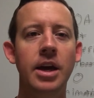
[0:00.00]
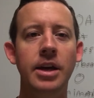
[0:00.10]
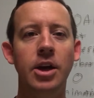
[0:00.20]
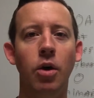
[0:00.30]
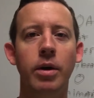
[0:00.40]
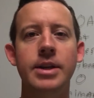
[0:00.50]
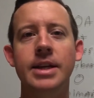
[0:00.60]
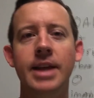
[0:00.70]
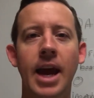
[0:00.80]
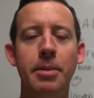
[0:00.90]
you know, it
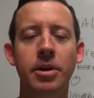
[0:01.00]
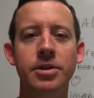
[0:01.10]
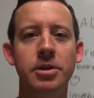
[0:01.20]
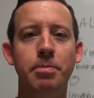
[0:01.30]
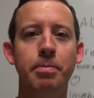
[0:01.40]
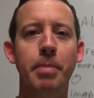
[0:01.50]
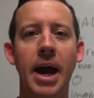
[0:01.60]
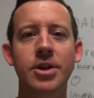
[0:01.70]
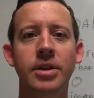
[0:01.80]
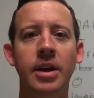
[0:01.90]
takes a hammer and starts
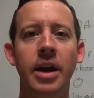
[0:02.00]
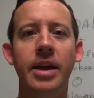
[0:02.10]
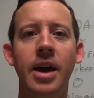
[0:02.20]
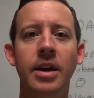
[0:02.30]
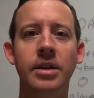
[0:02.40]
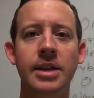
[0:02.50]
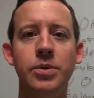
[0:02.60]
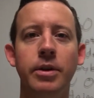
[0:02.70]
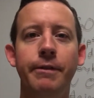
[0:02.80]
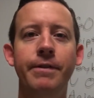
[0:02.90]
bashing the guy in the head, because that's
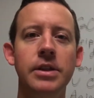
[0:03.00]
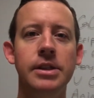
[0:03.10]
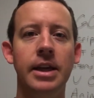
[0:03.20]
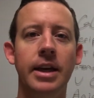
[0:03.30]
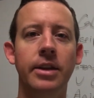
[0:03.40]
what it feels like.